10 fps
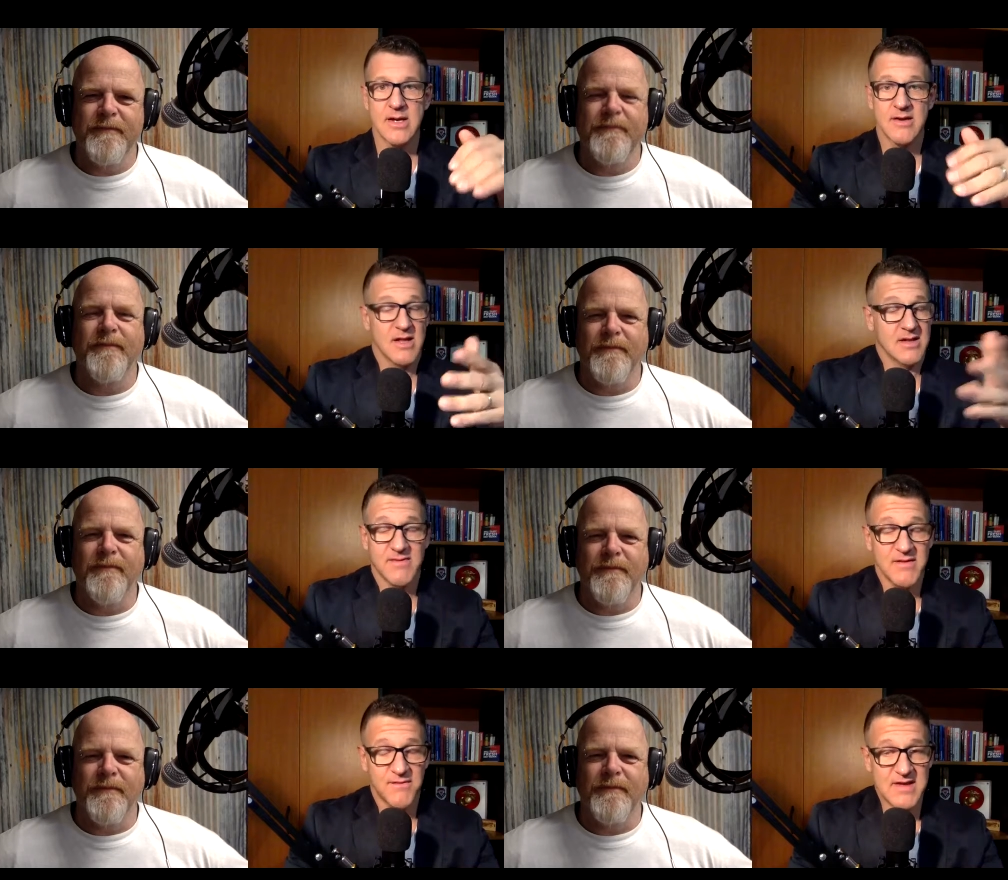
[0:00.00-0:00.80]
Speaker 1: because uh,
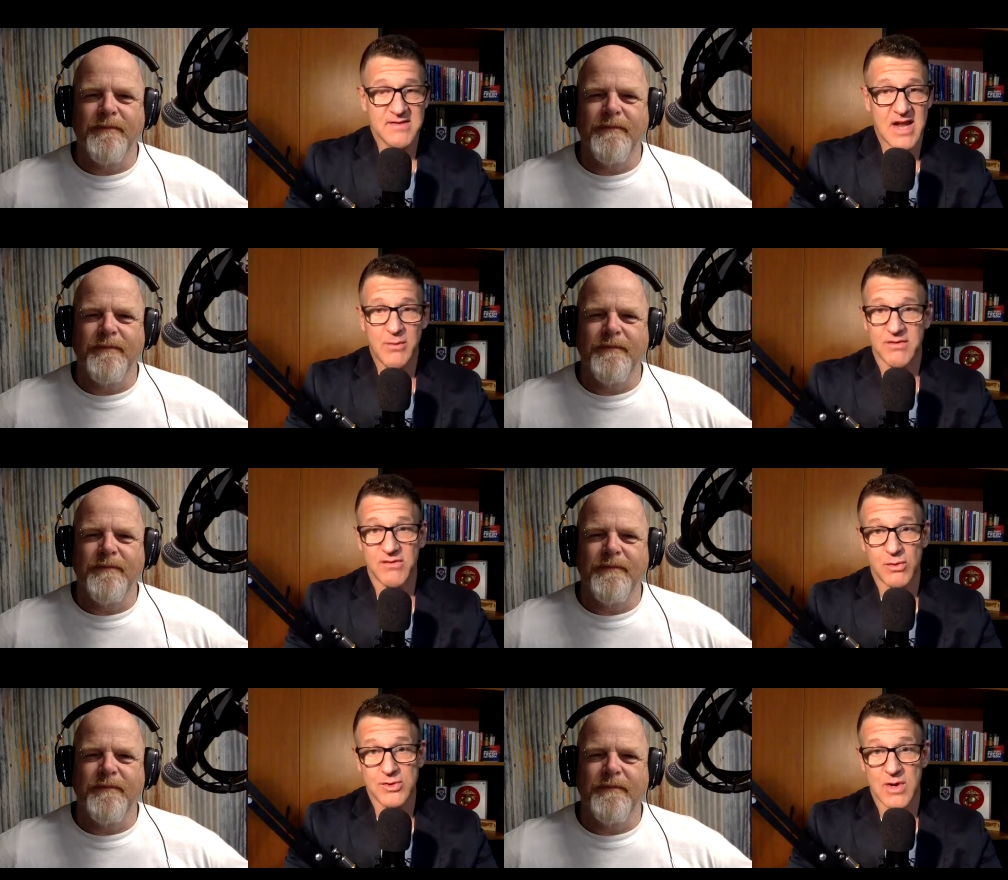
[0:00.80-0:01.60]
let's face it, I was
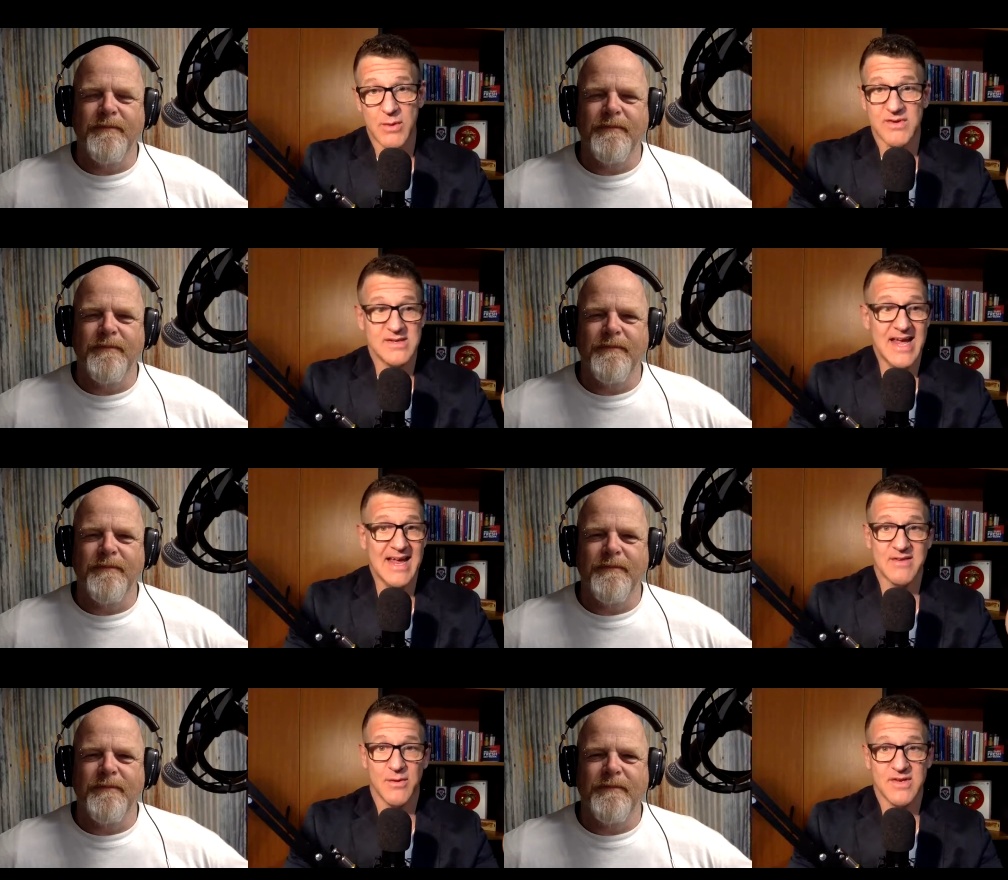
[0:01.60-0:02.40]
a soldier. I was in
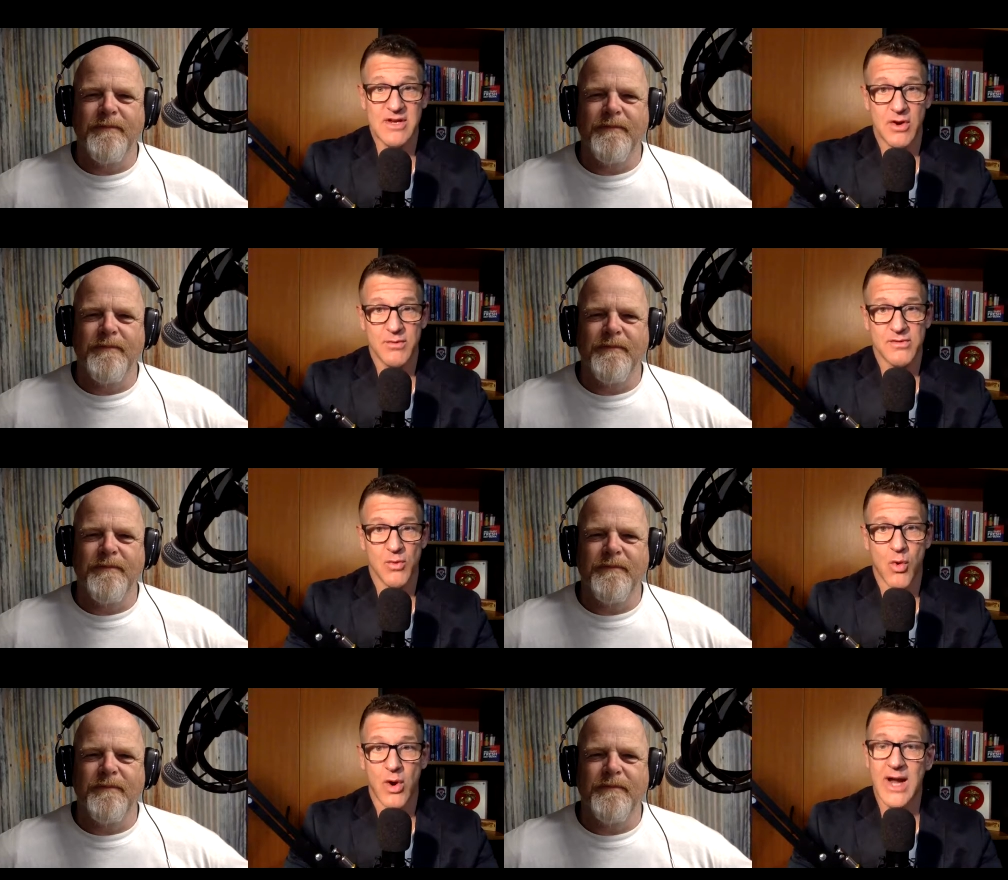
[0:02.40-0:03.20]
tanks. I was in the I was
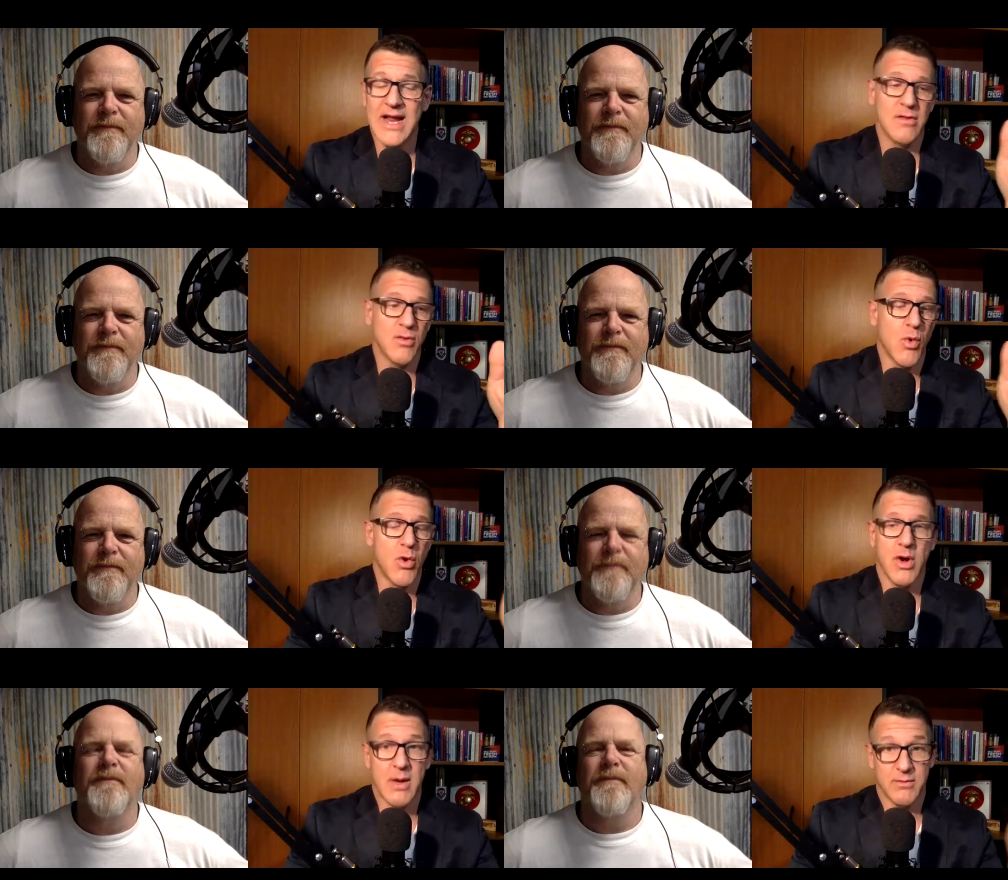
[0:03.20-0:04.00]
in the war. I got out of the
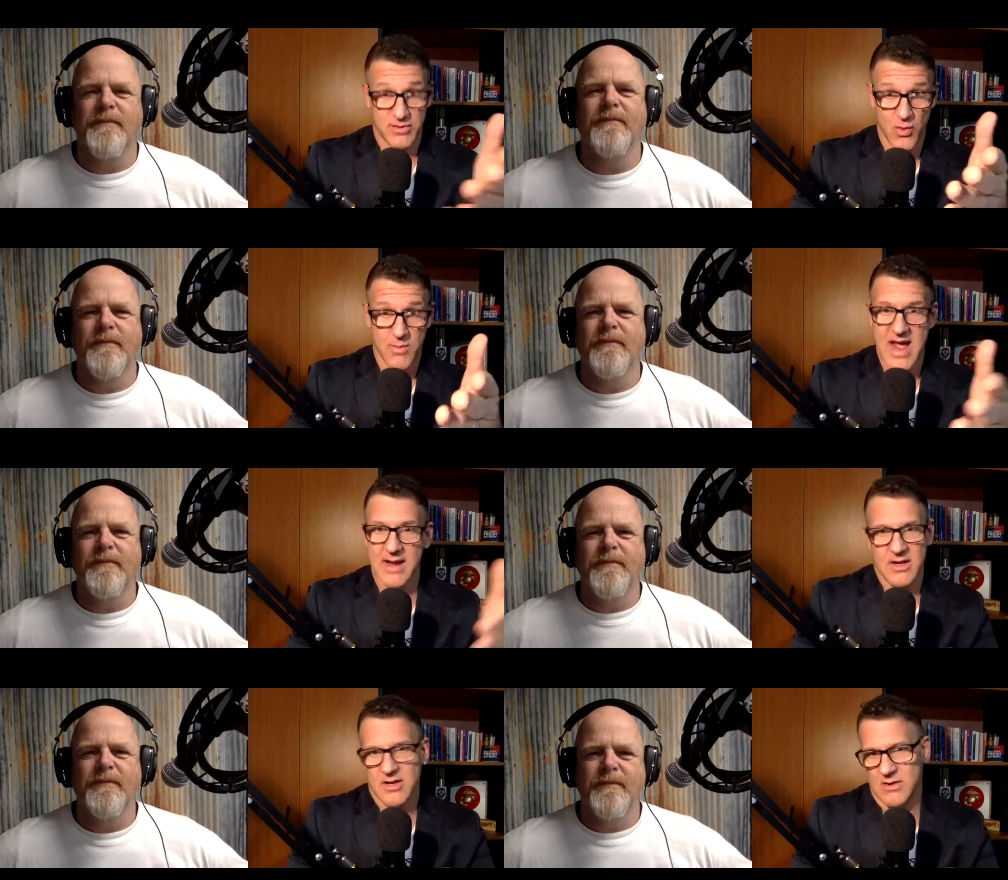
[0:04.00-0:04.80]
war. I was a doorman.
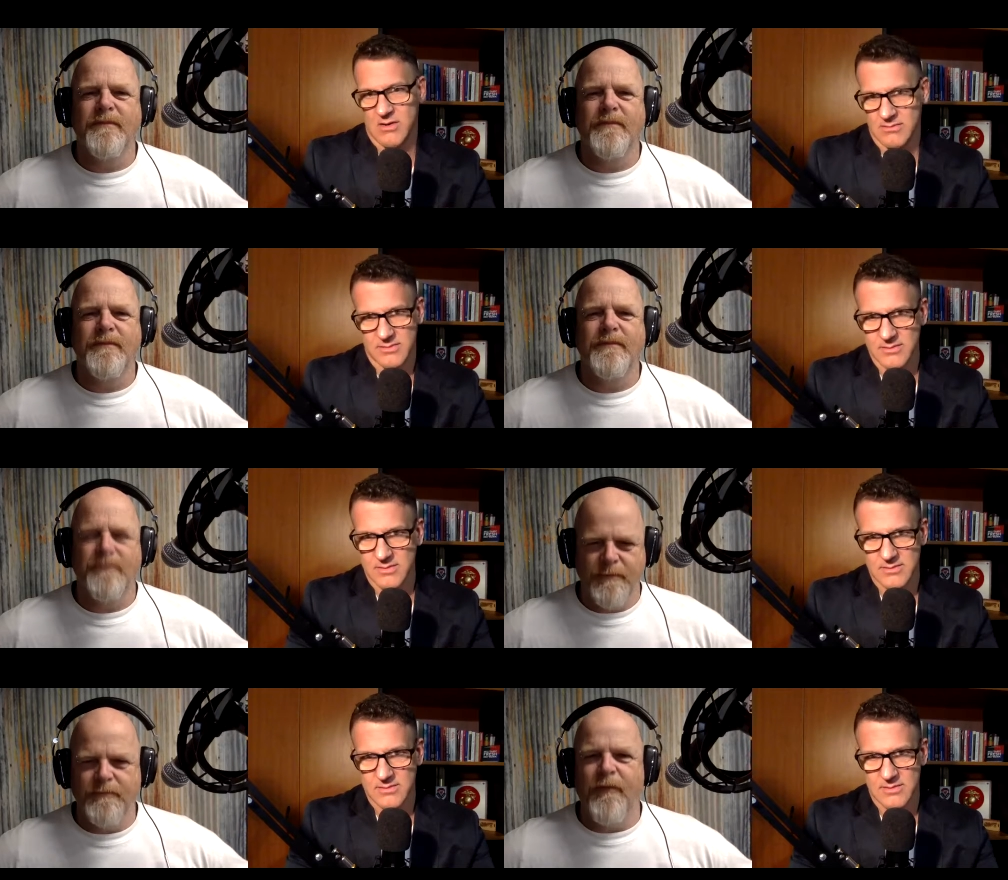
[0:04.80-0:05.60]
You
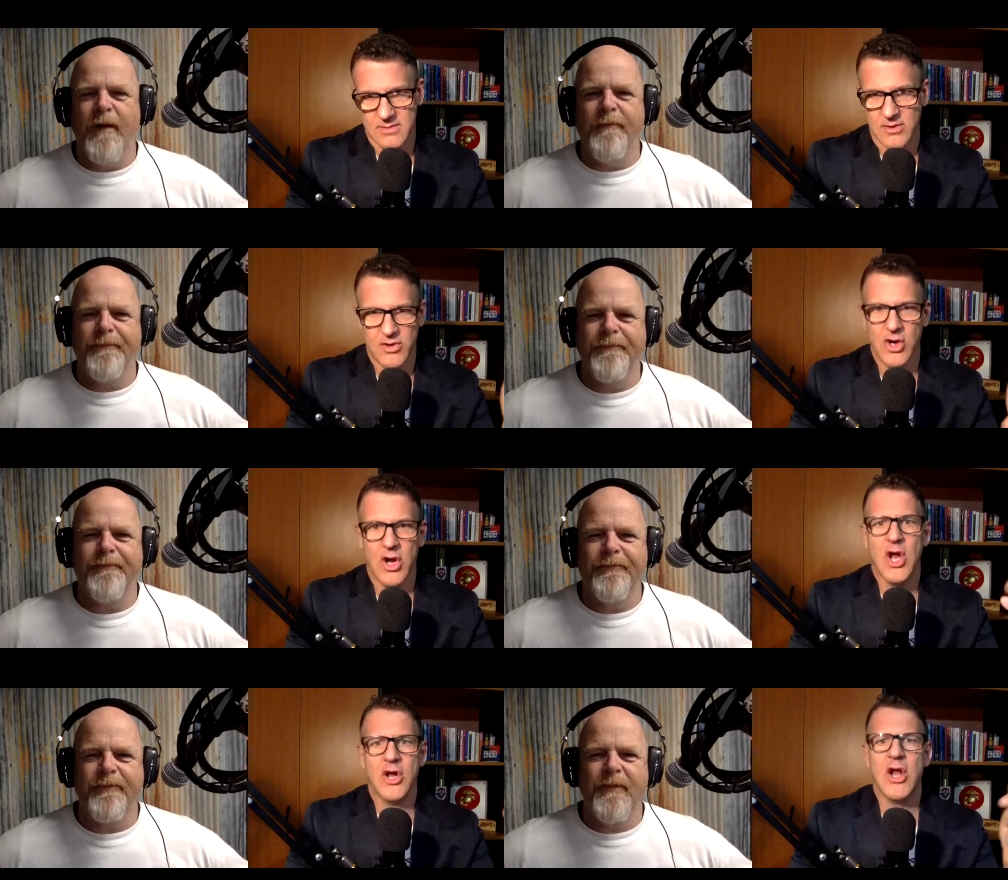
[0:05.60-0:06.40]
Speaker 2: know,
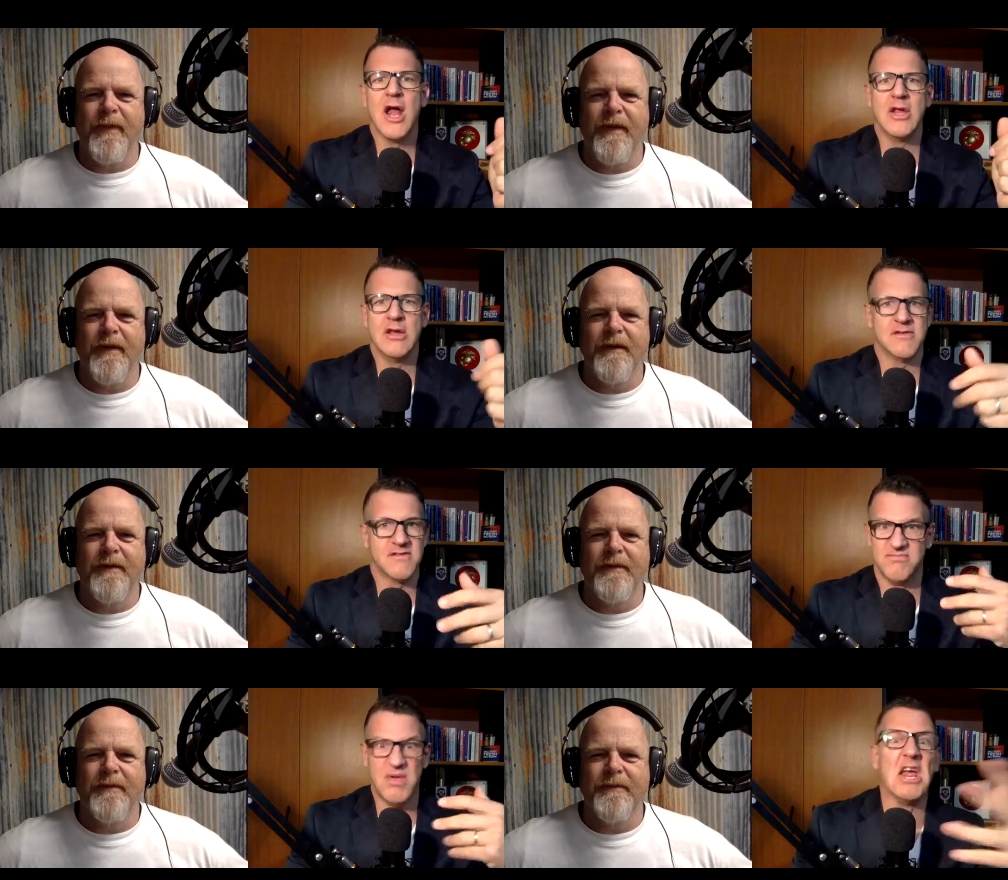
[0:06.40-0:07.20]
no,
Speaker 1: you know, You
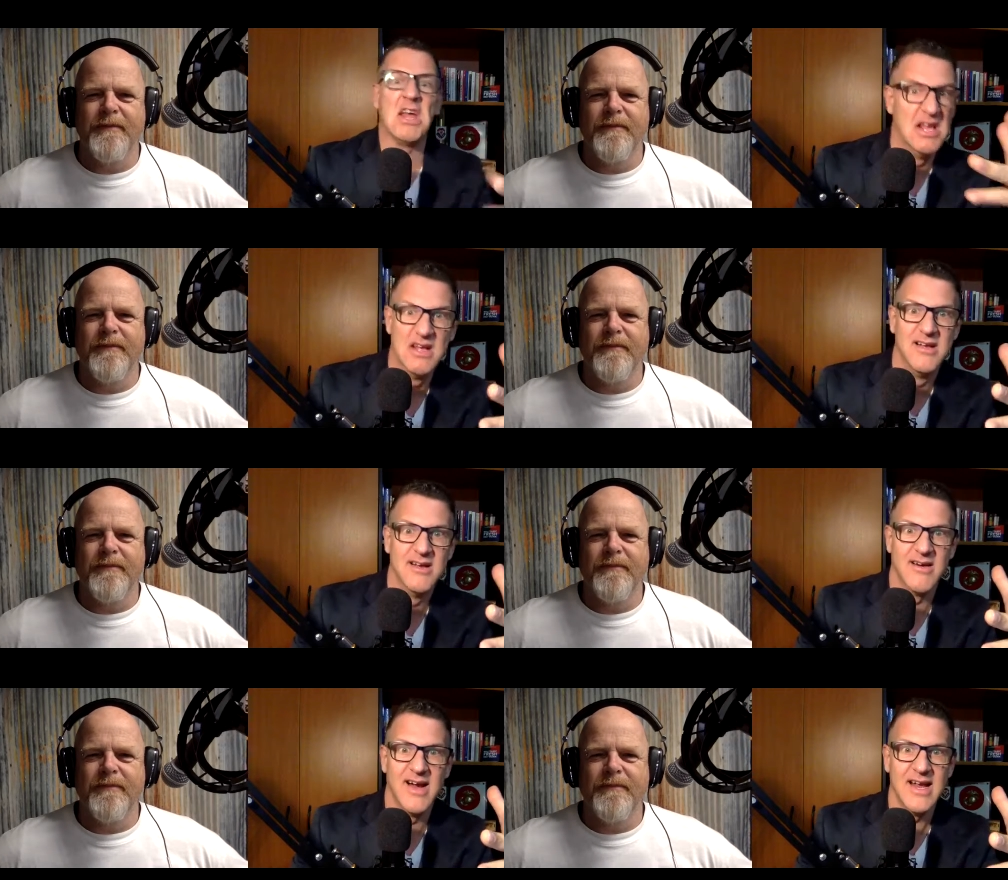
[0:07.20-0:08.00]
just speak,
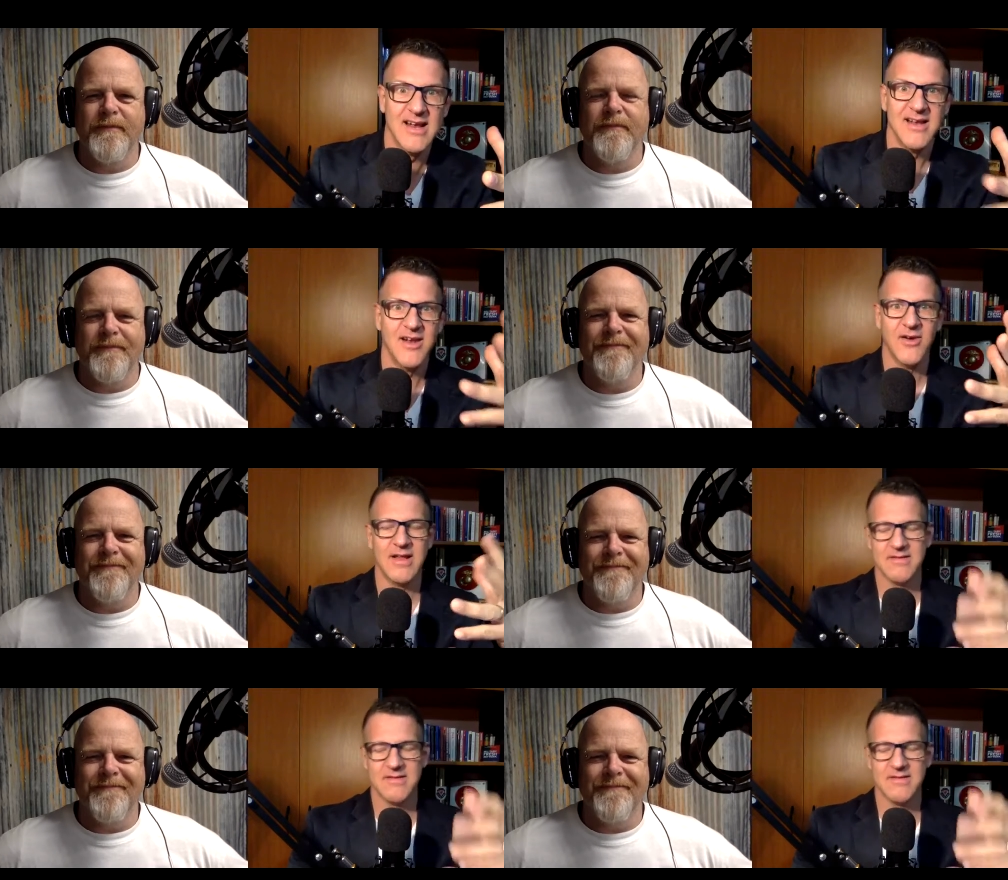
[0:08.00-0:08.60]
right? You know,